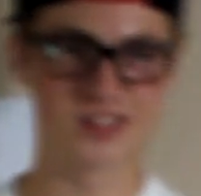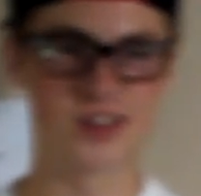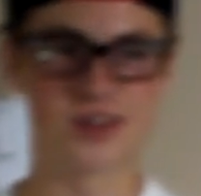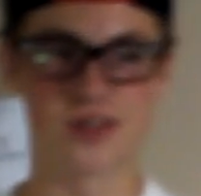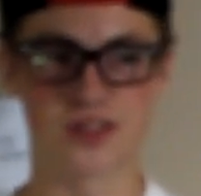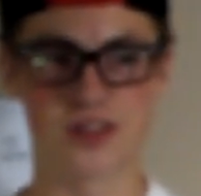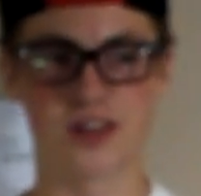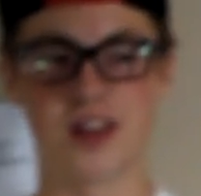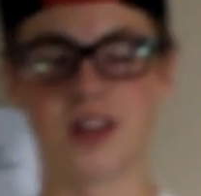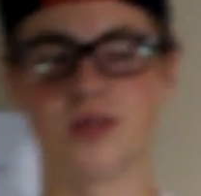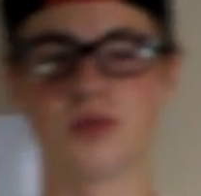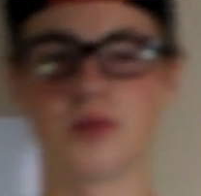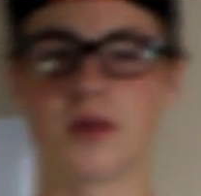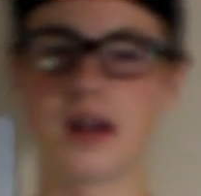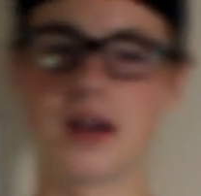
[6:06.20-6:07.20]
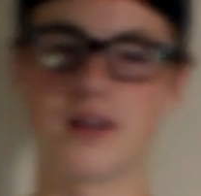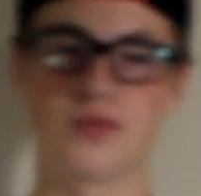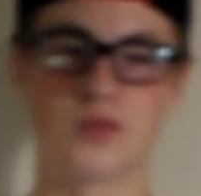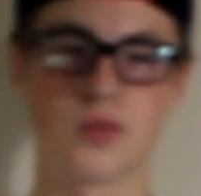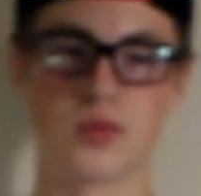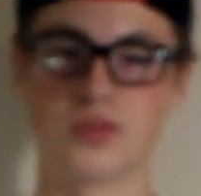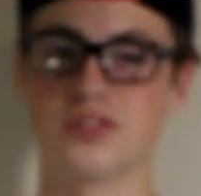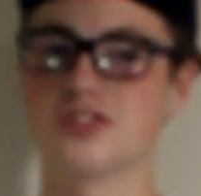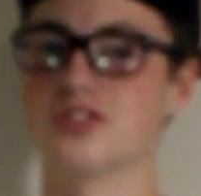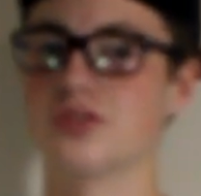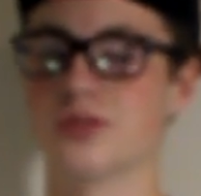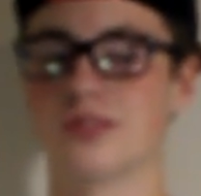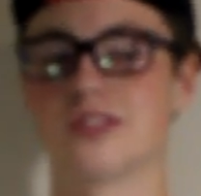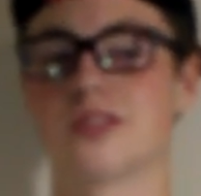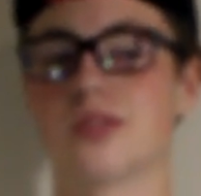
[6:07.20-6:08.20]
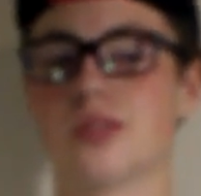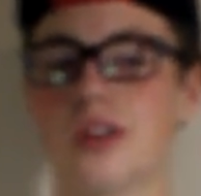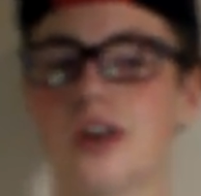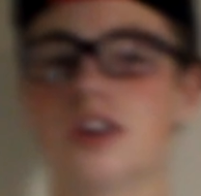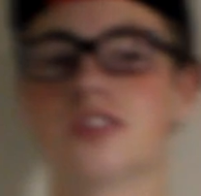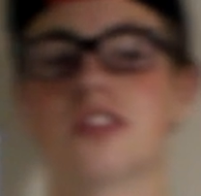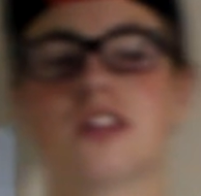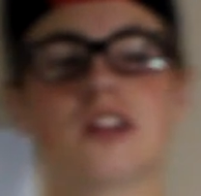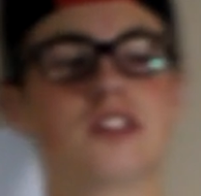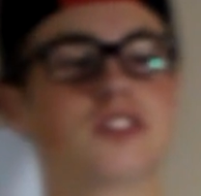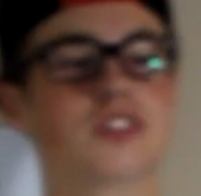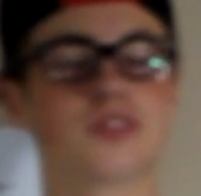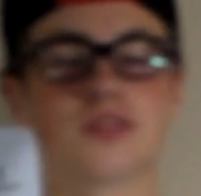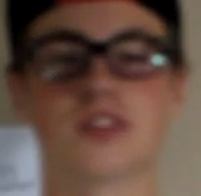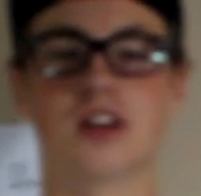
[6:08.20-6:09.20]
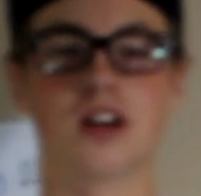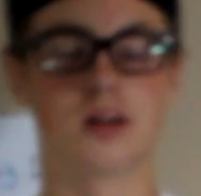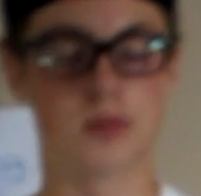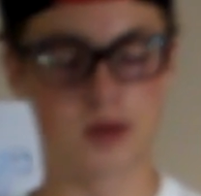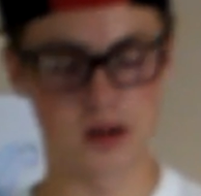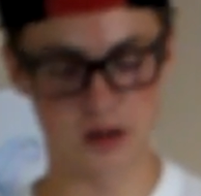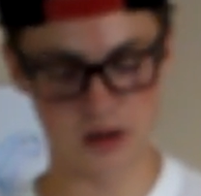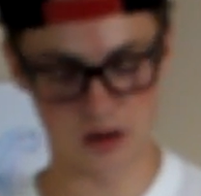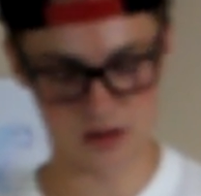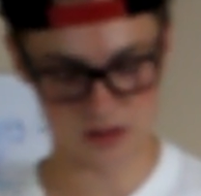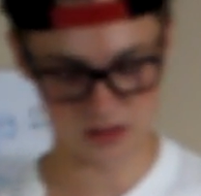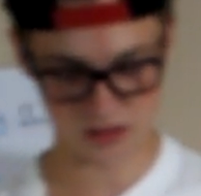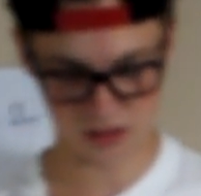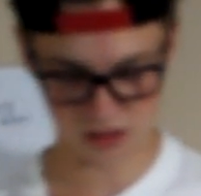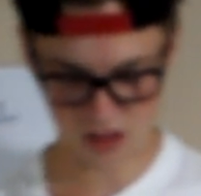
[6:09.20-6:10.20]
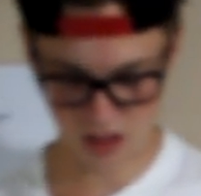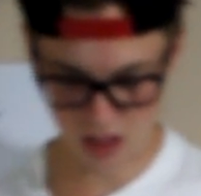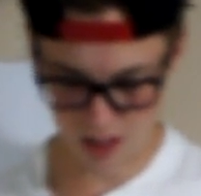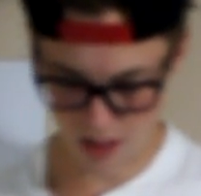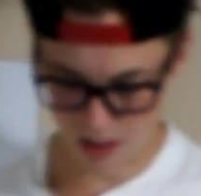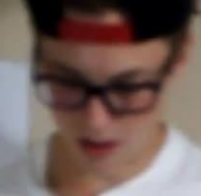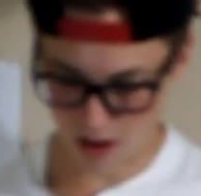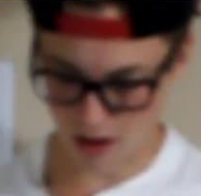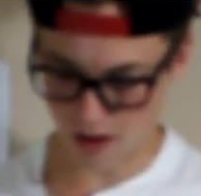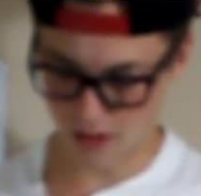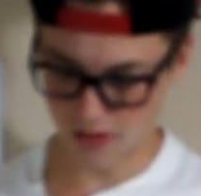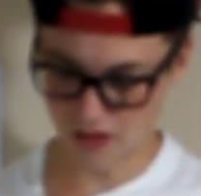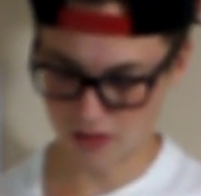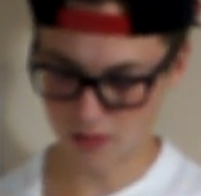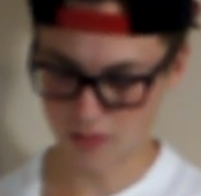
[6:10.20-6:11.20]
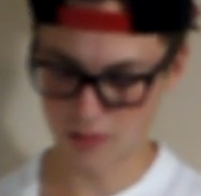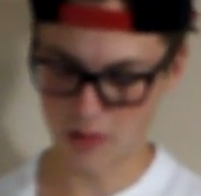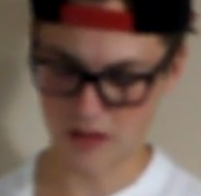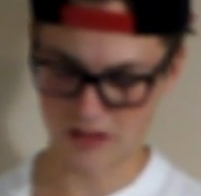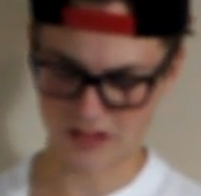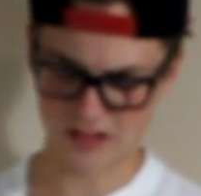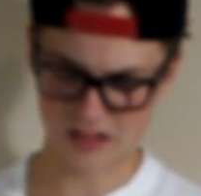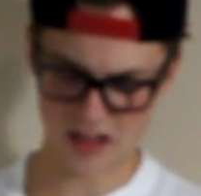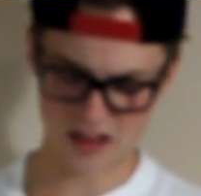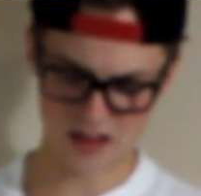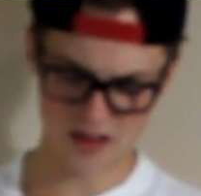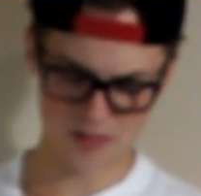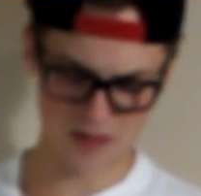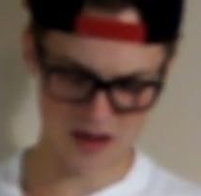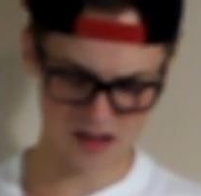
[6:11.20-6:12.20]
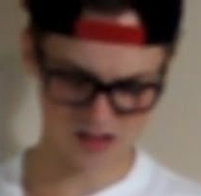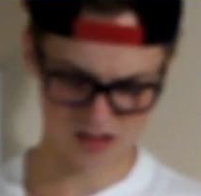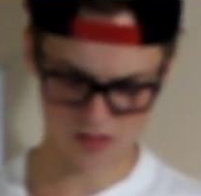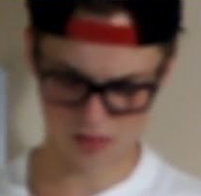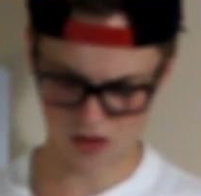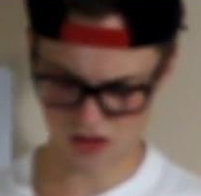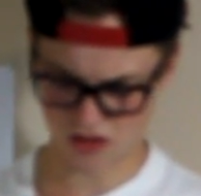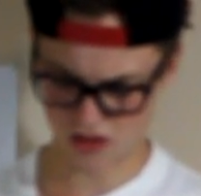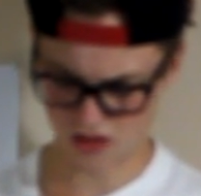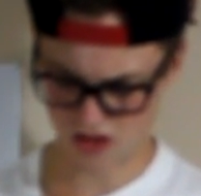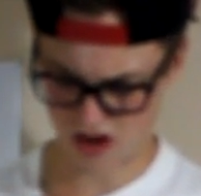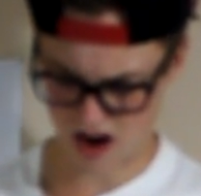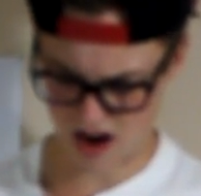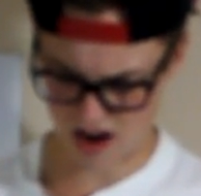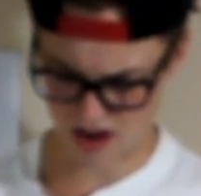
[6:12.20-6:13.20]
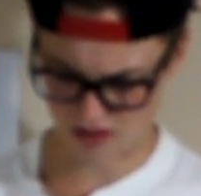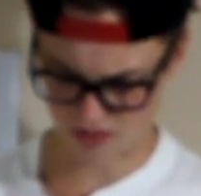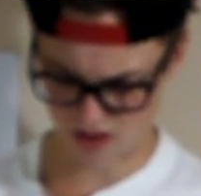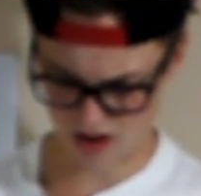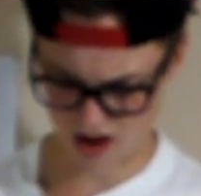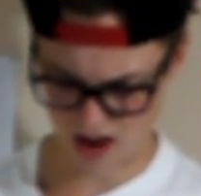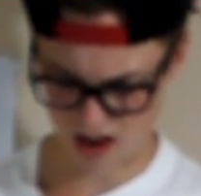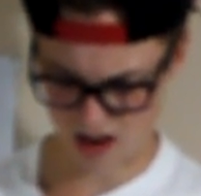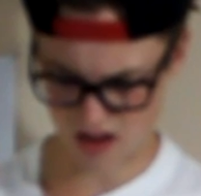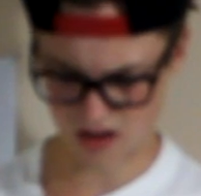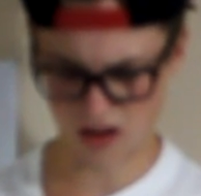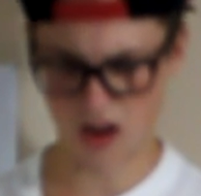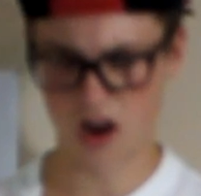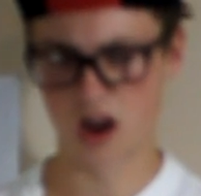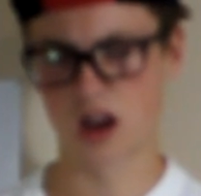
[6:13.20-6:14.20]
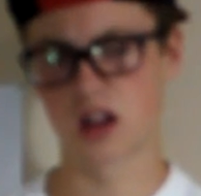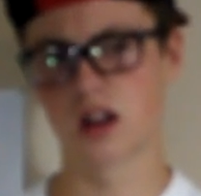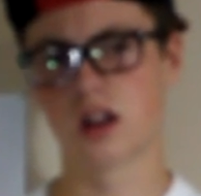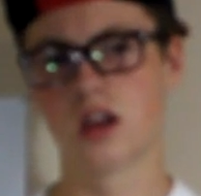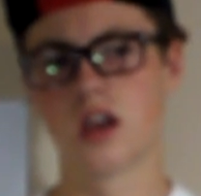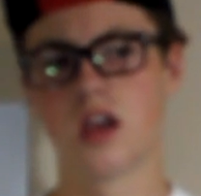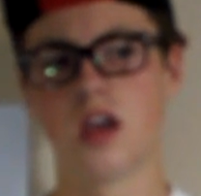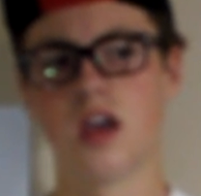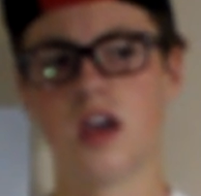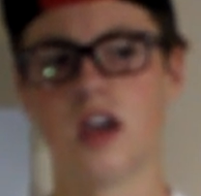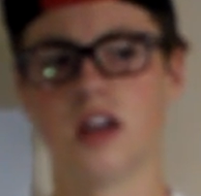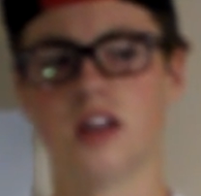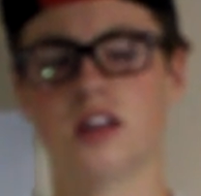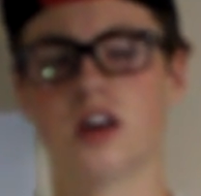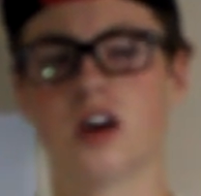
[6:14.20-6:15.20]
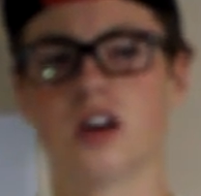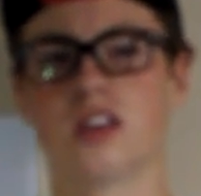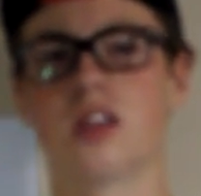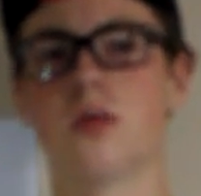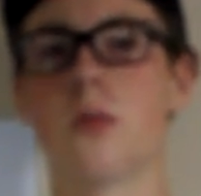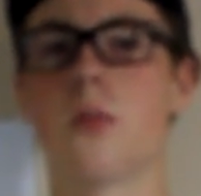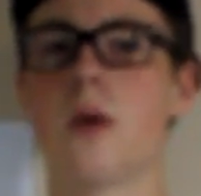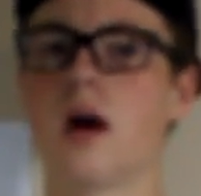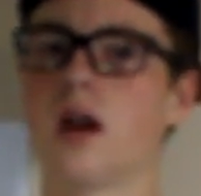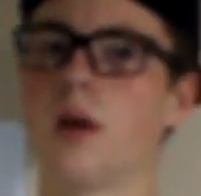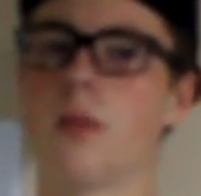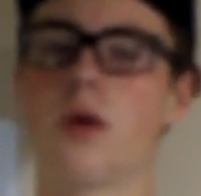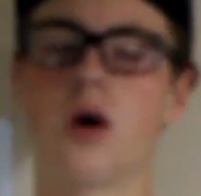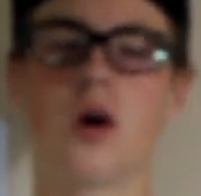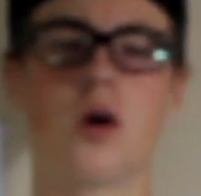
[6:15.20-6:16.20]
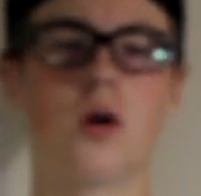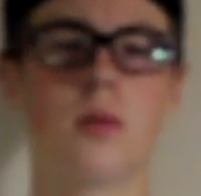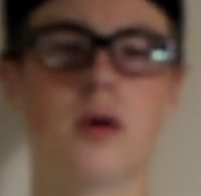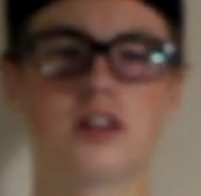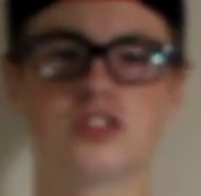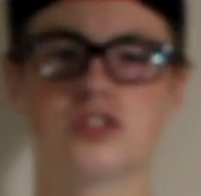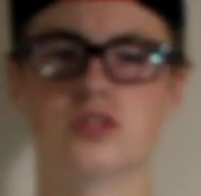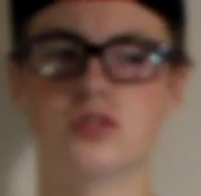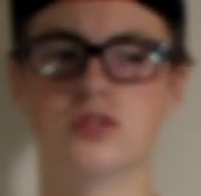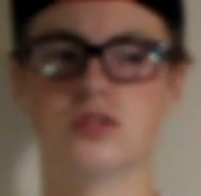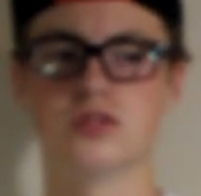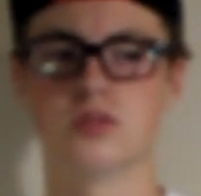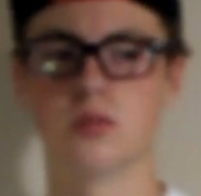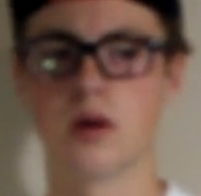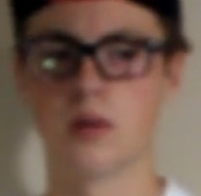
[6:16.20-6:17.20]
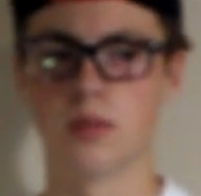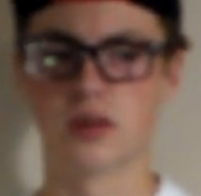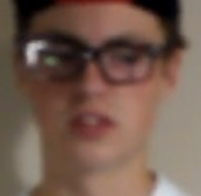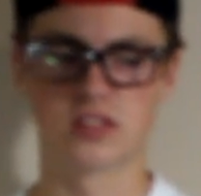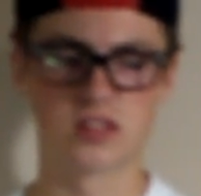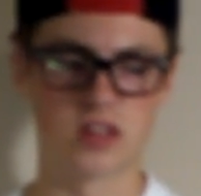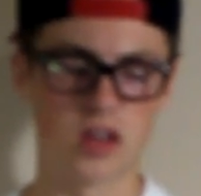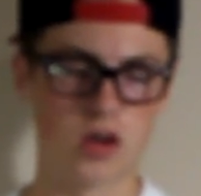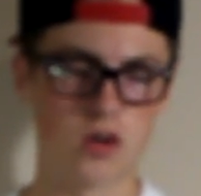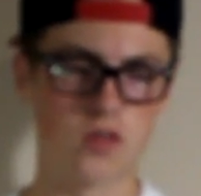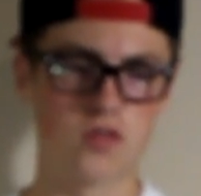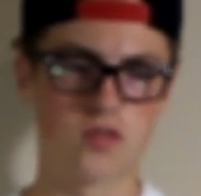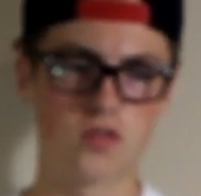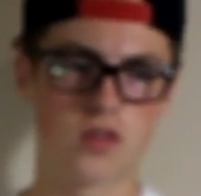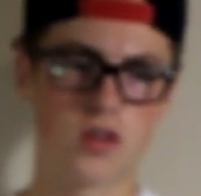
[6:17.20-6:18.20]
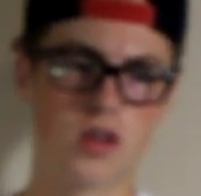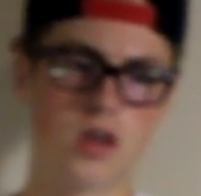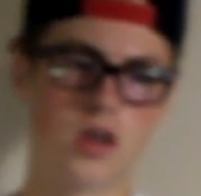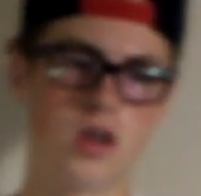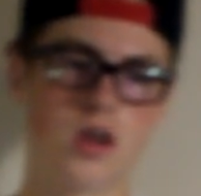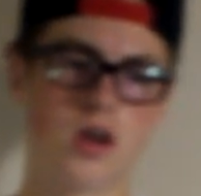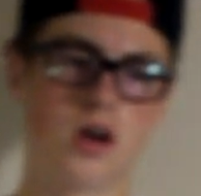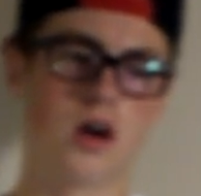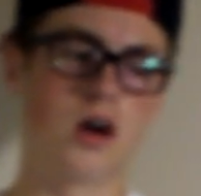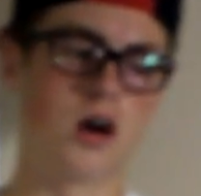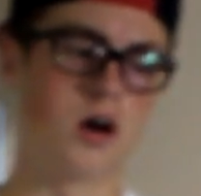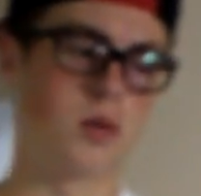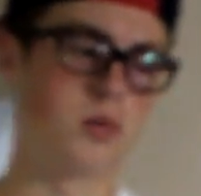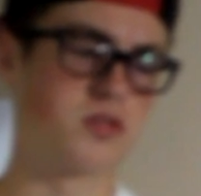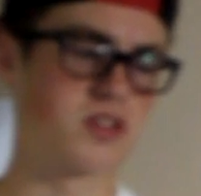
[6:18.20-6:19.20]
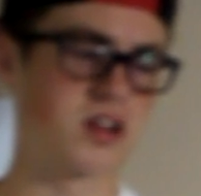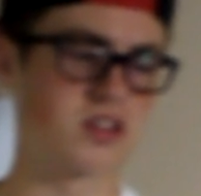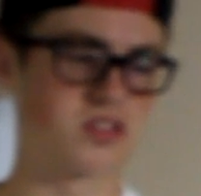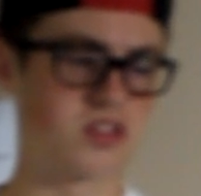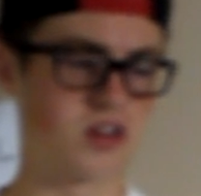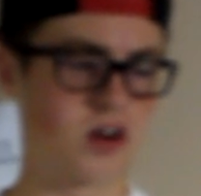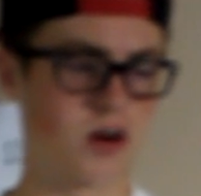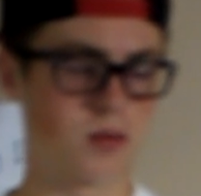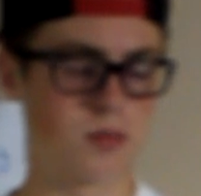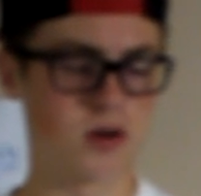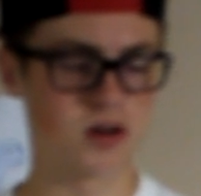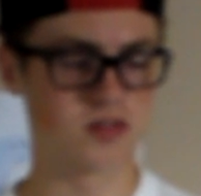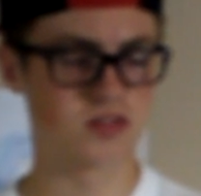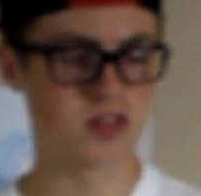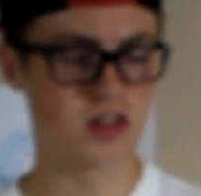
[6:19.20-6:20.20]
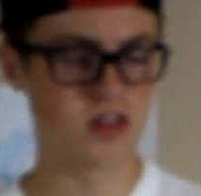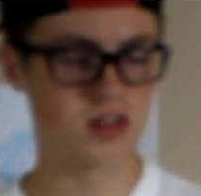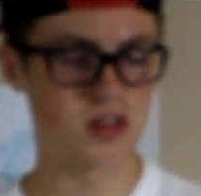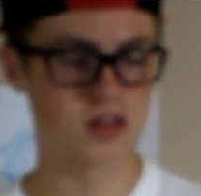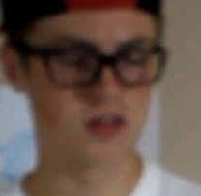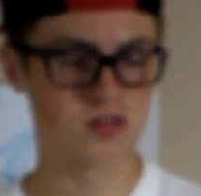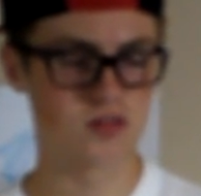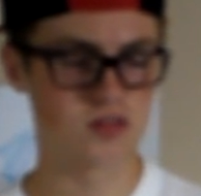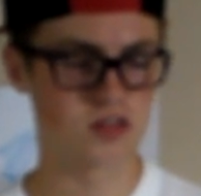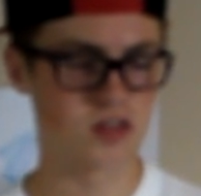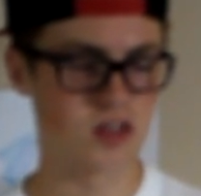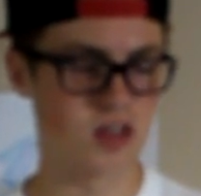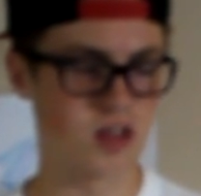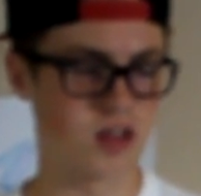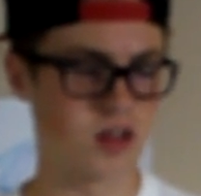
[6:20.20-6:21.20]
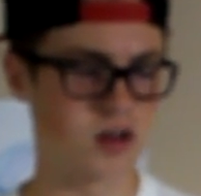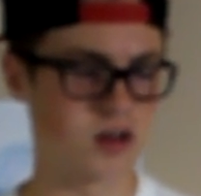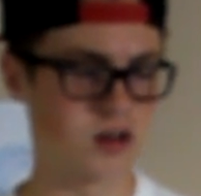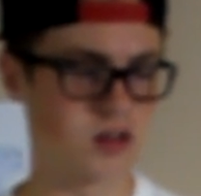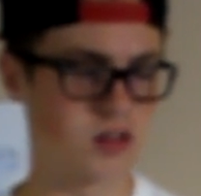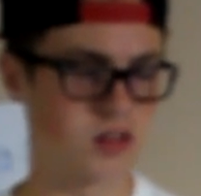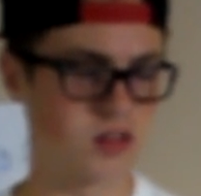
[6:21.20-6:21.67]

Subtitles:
to know all the names, but I haven't worn this shoe in so long that I just forgot about it, honestly. This was my second basketball shoe that I ever had got. And keep in mind, I bought all my shoes by myself, besides the birthday gifts and